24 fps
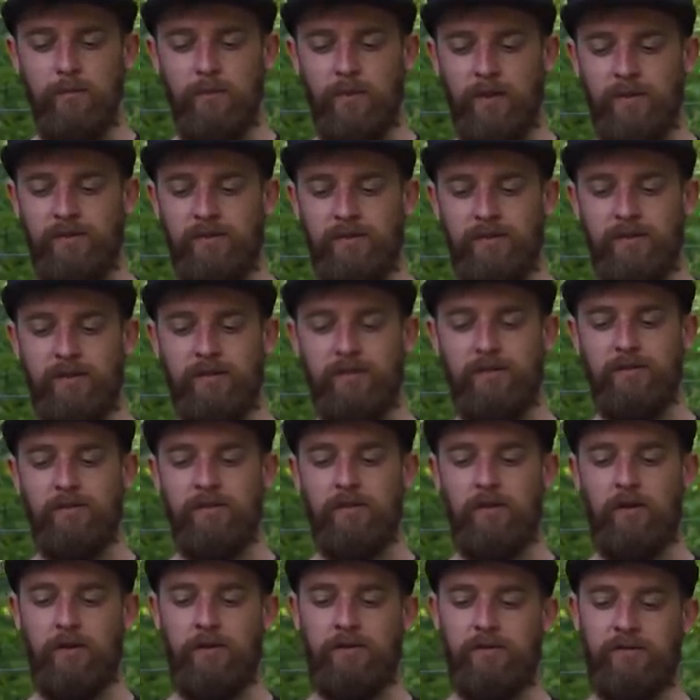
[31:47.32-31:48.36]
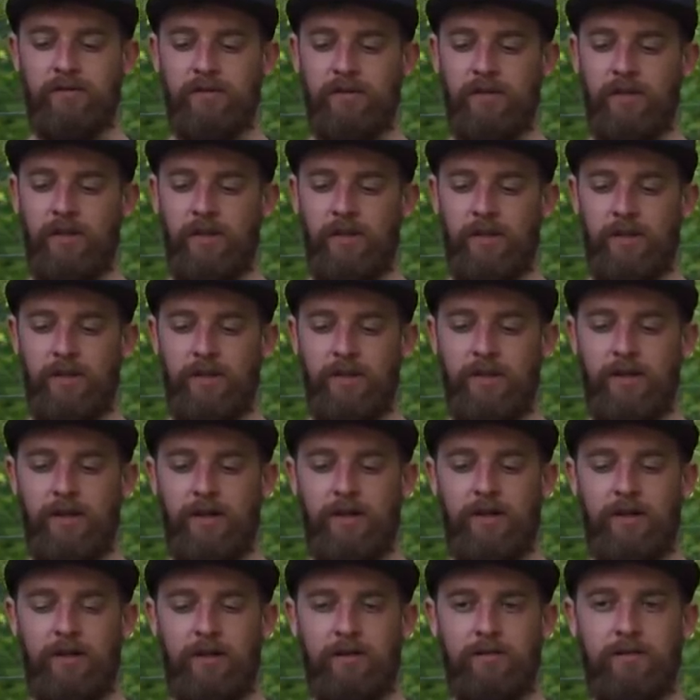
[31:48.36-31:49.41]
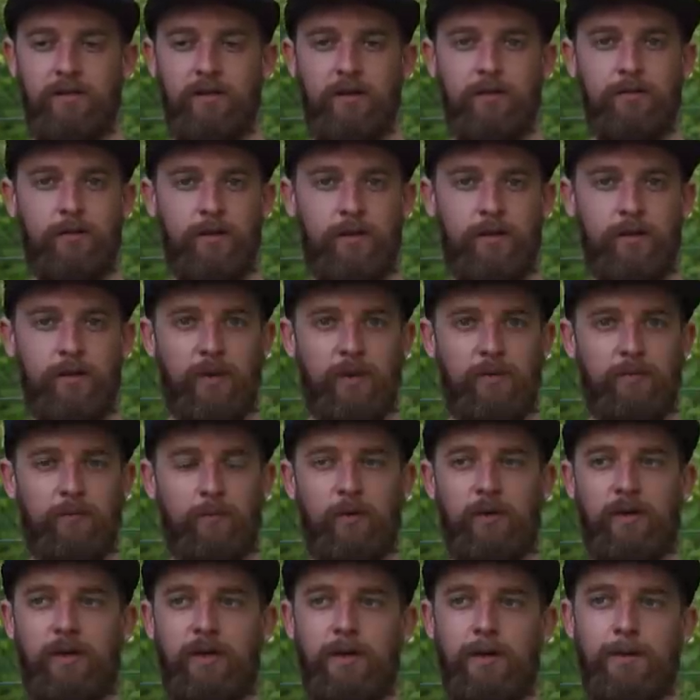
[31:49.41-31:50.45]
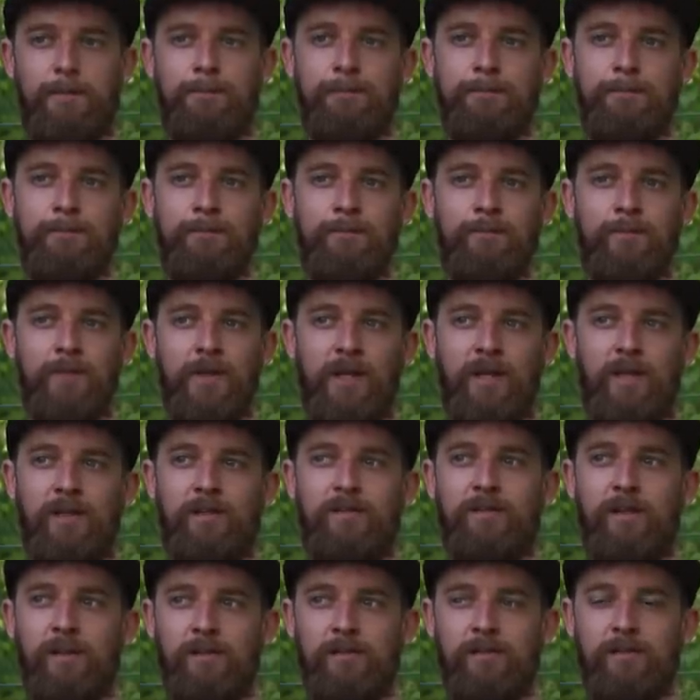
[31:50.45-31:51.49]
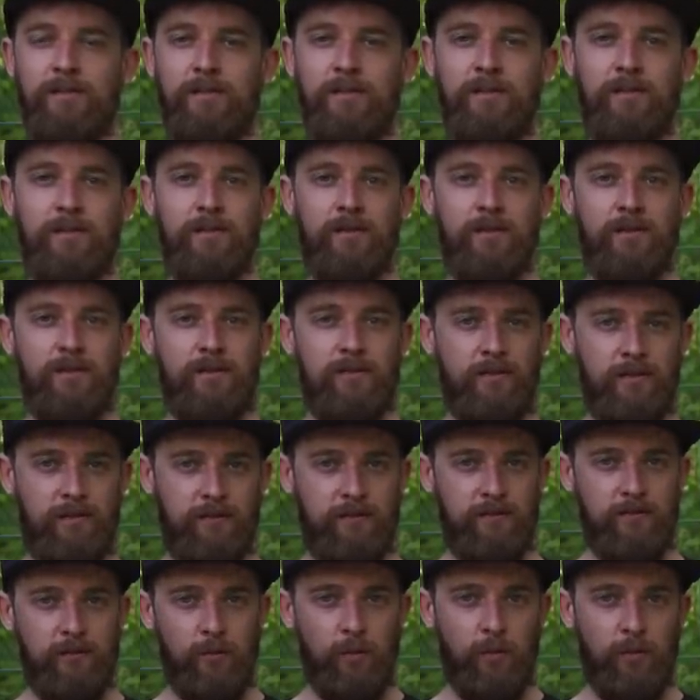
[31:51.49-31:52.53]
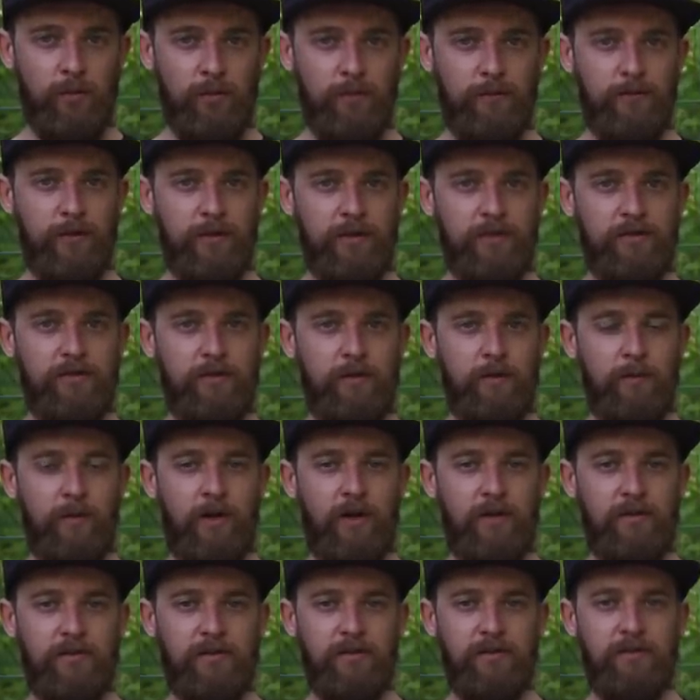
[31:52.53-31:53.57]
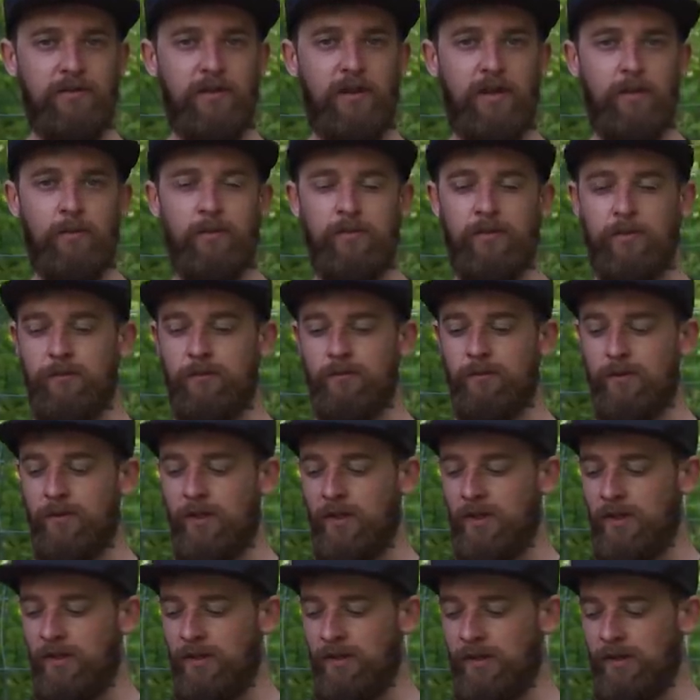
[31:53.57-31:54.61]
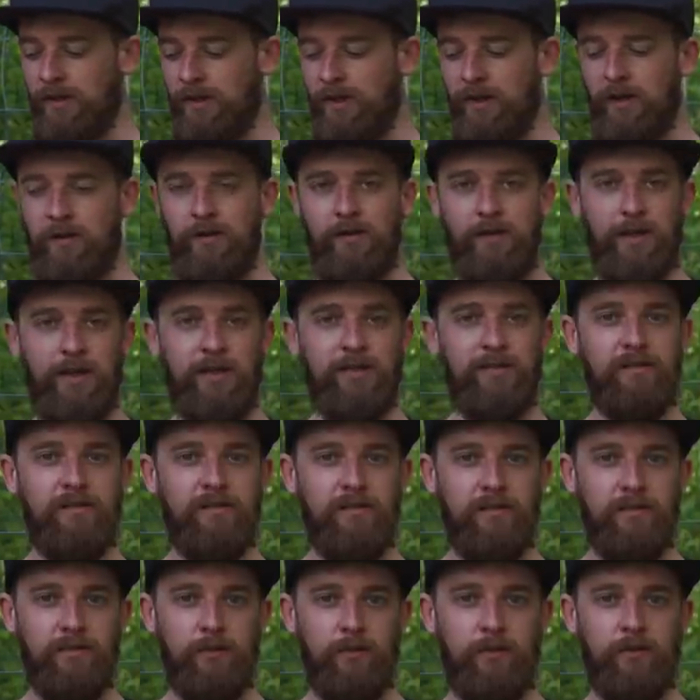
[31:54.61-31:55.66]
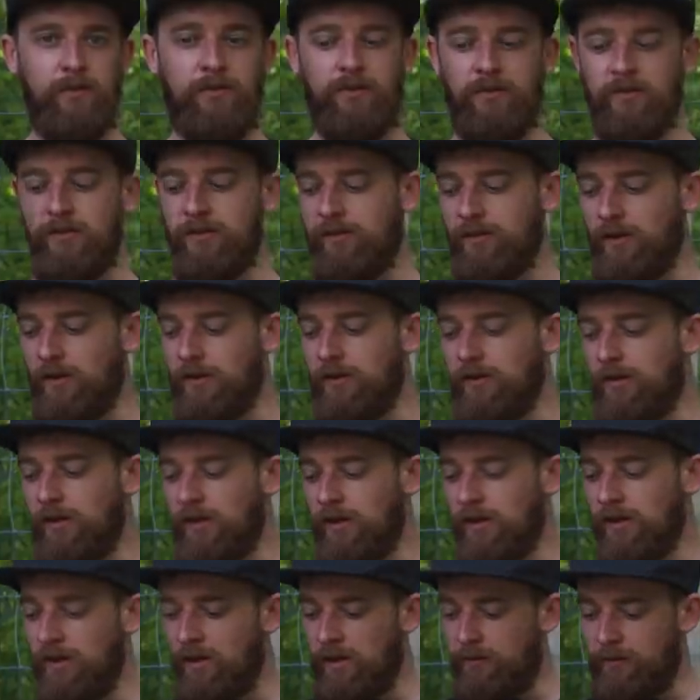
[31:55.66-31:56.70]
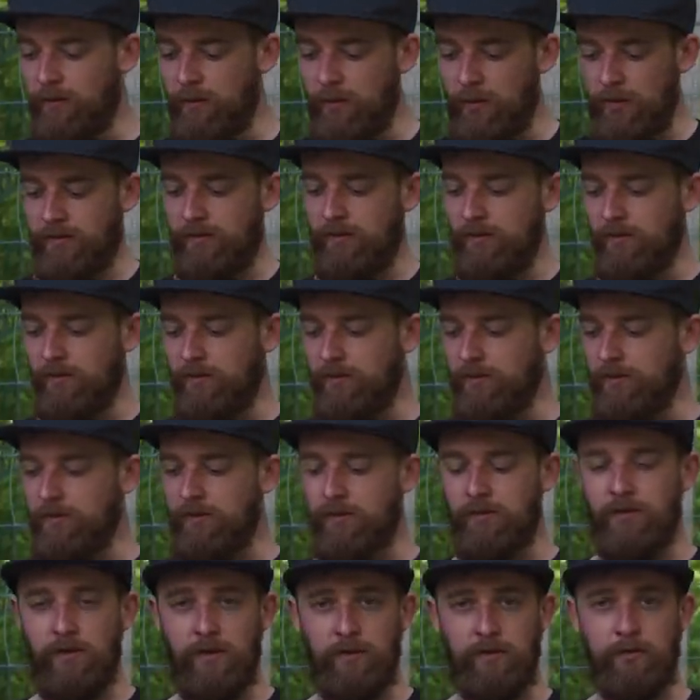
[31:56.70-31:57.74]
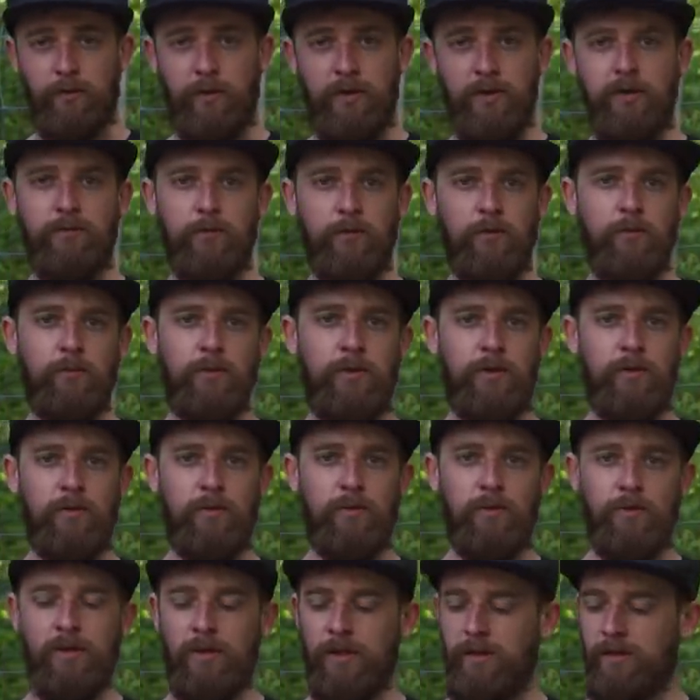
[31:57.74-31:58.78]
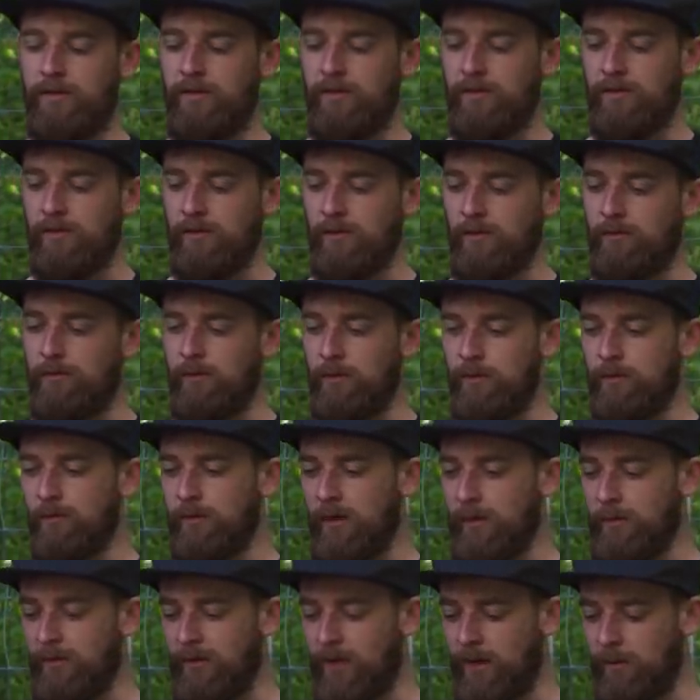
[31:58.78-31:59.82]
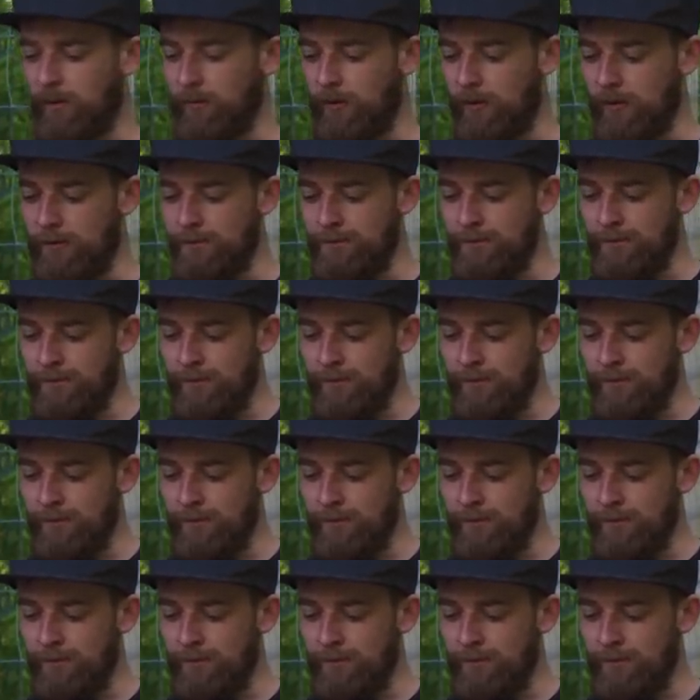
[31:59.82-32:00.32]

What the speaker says: Basically, this is a nice focal length where it doesn't distort the fish too much in terms of like lens distortion. So if you were to use a 24 mil lens on a full frame camera,